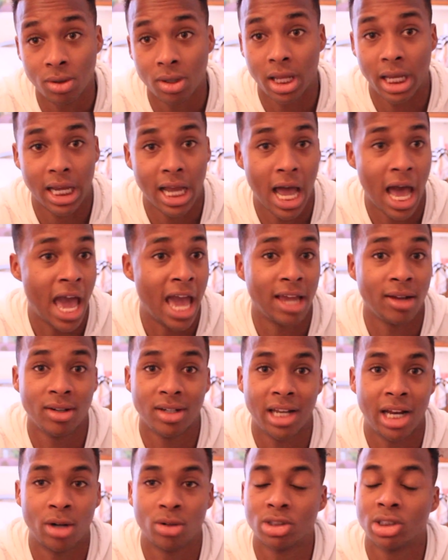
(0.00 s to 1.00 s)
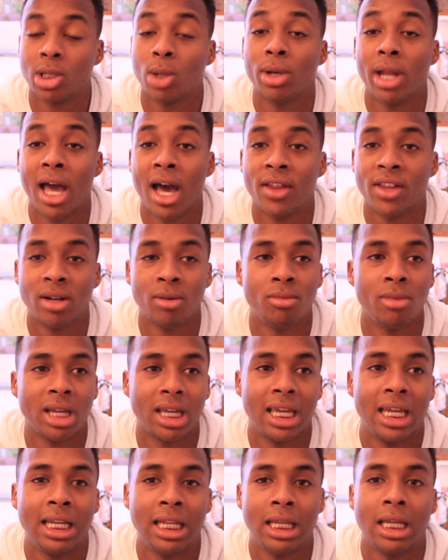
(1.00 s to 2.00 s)
Like, they don't slow down. They don't
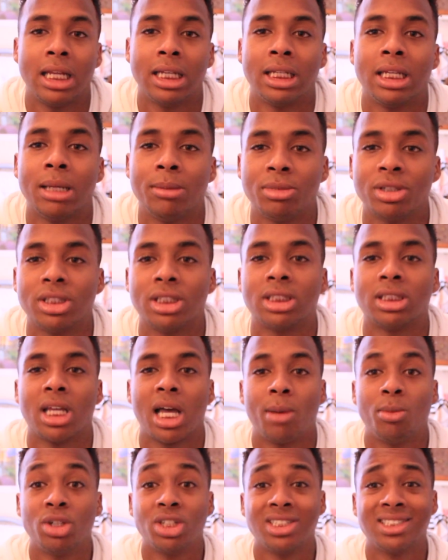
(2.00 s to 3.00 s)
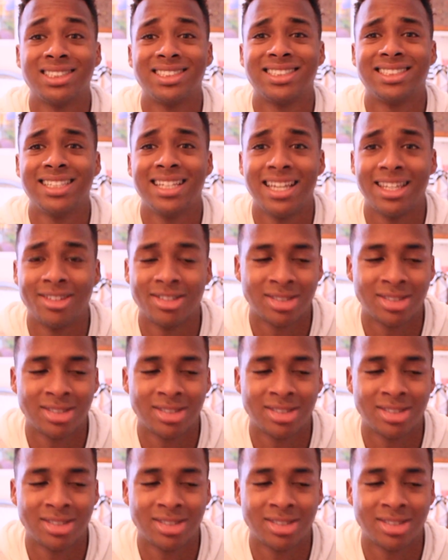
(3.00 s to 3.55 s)
make any attempt to stop, which is insane.